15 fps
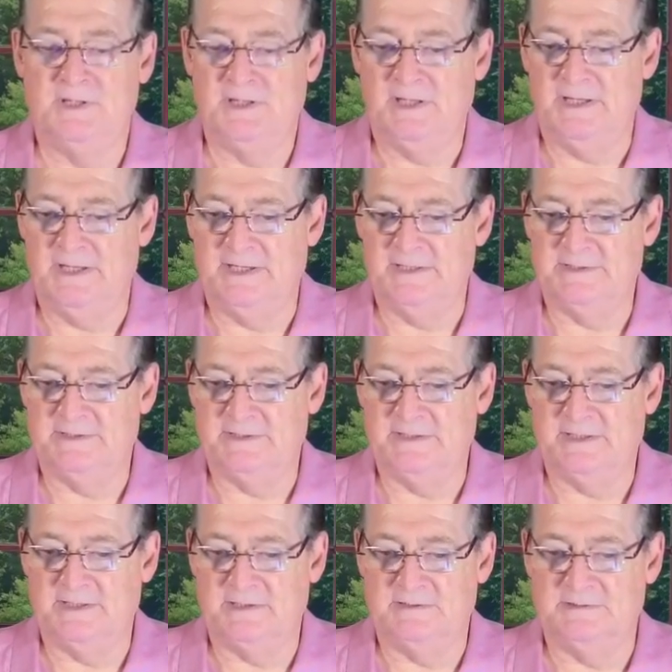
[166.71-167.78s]
And
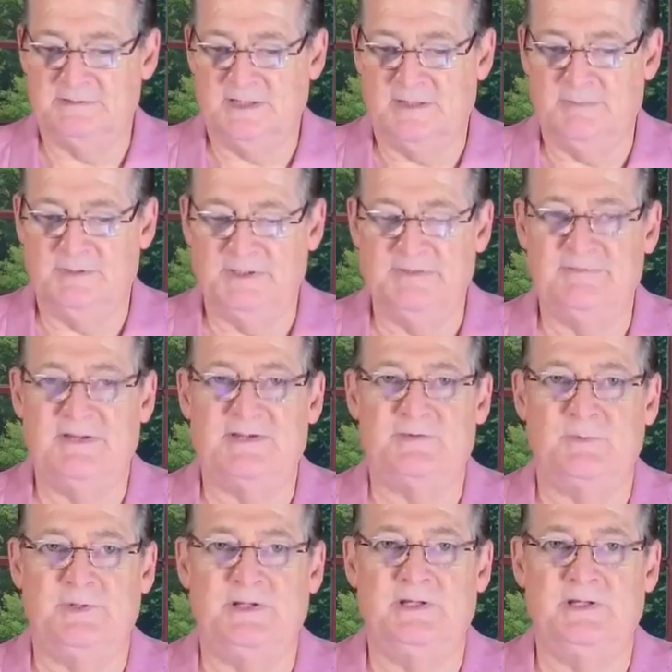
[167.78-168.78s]
uh, I believe as we